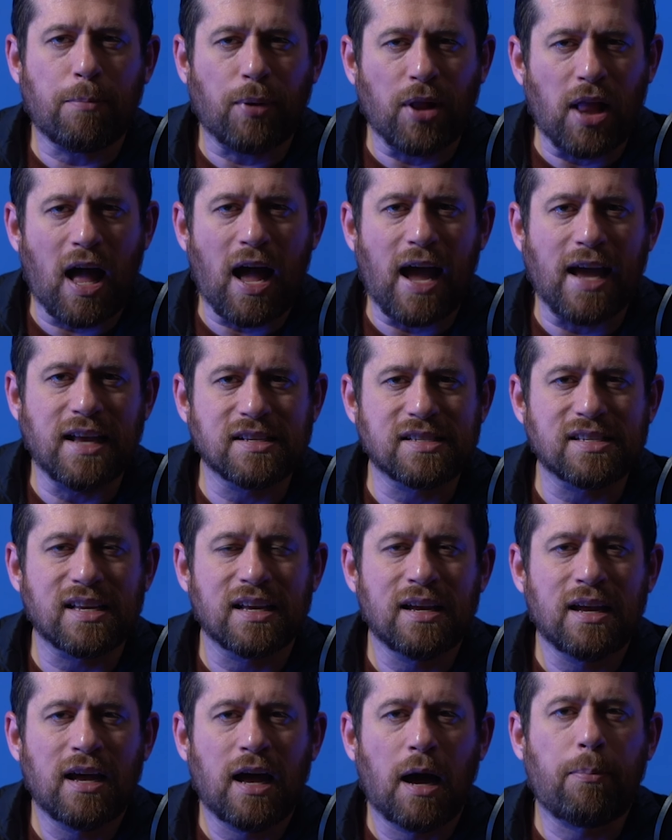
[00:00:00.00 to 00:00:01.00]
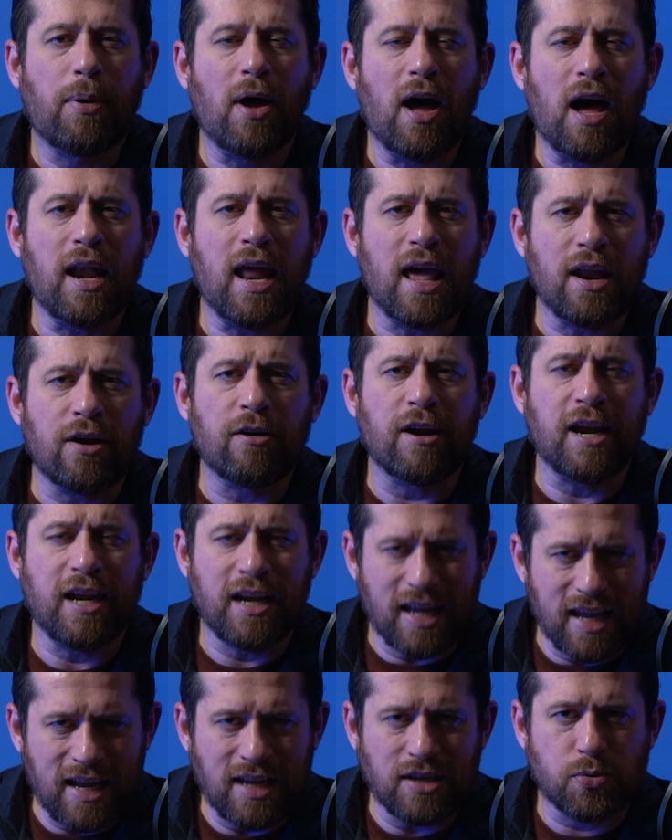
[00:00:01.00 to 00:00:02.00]
implies, upon
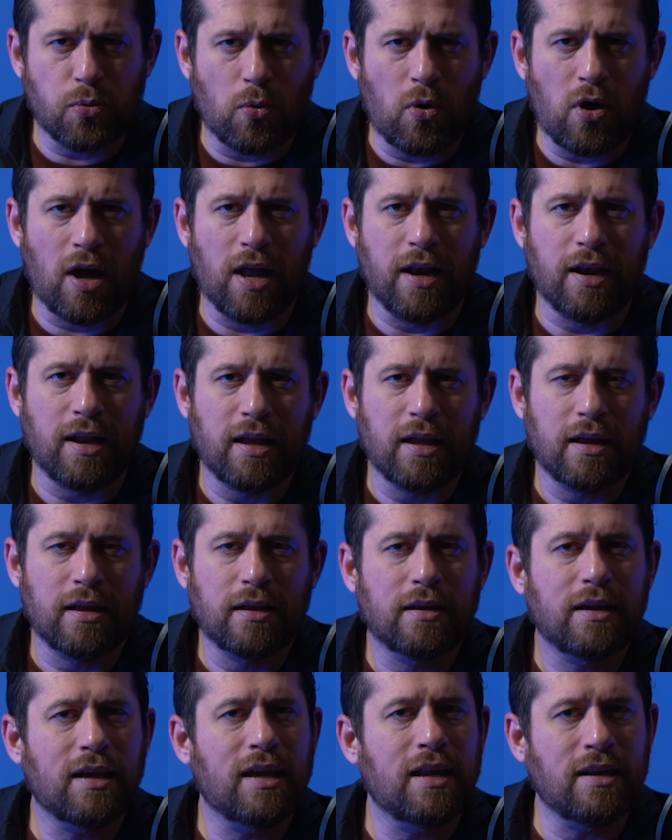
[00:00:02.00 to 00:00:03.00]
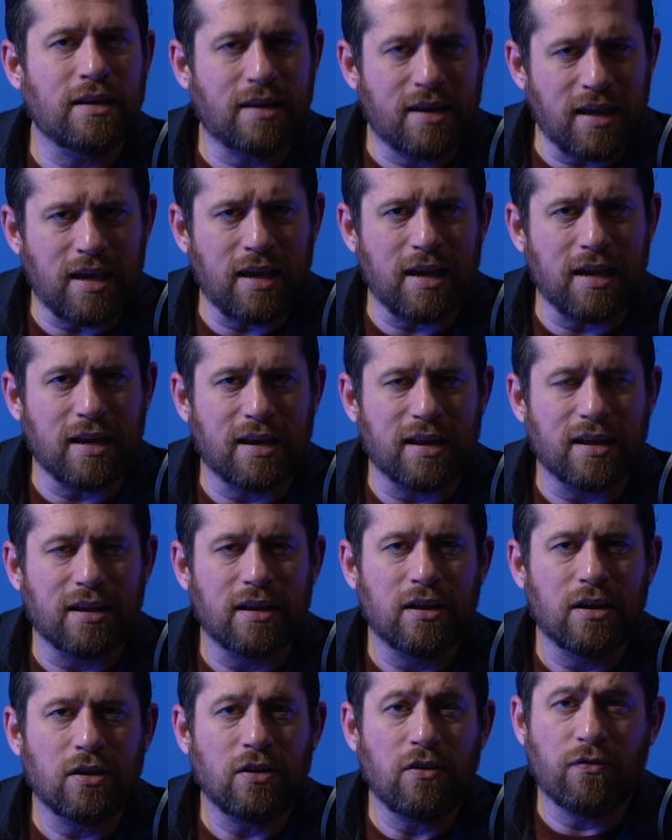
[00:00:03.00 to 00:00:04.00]
entering each one,
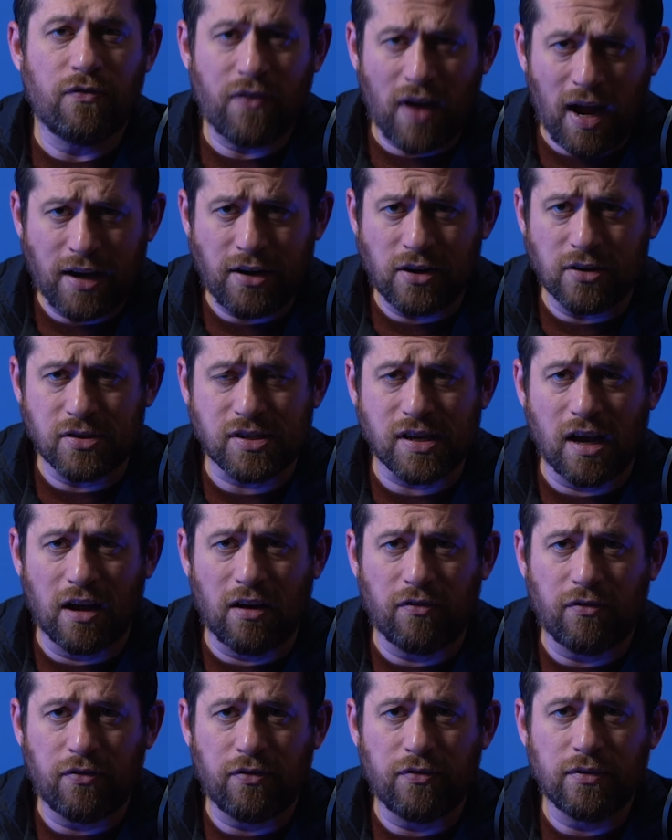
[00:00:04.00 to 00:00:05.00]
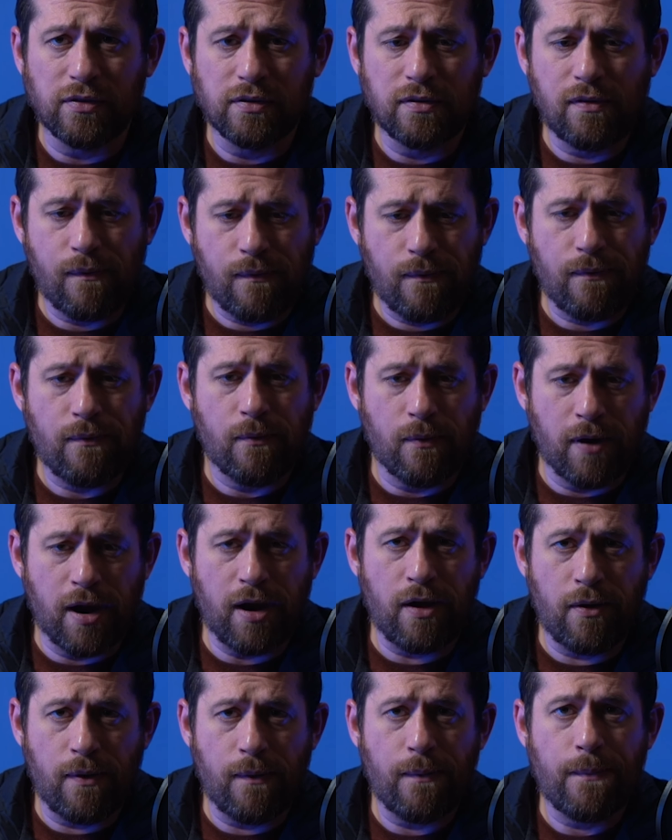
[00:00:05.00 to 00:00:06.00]
indeed, you find yourself,
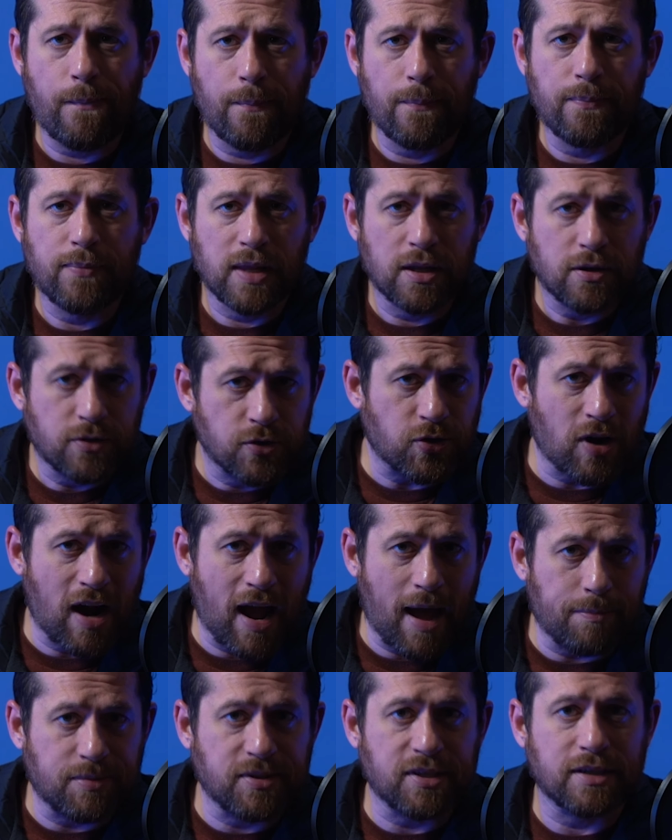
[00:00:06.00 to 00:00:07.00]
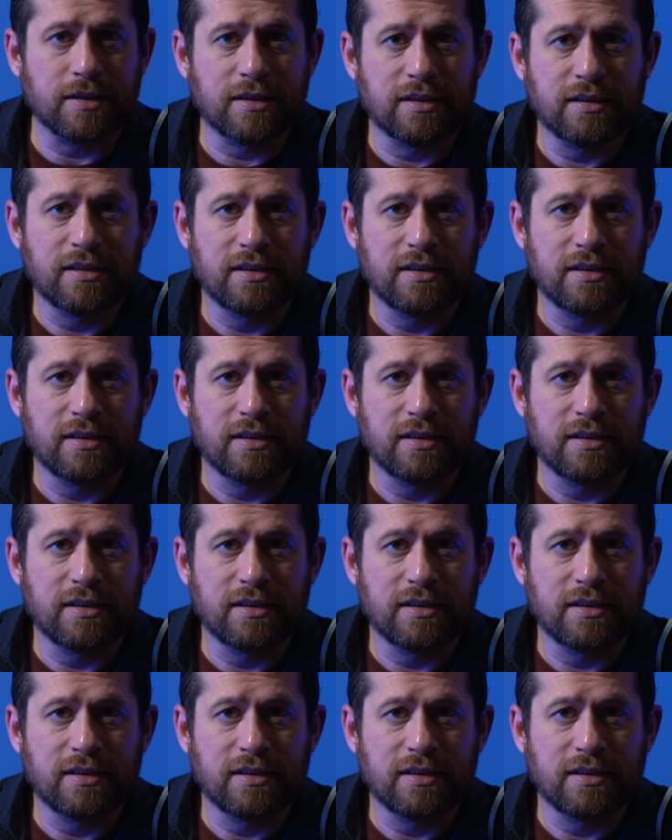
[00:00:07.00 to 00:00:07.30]
well, trapped.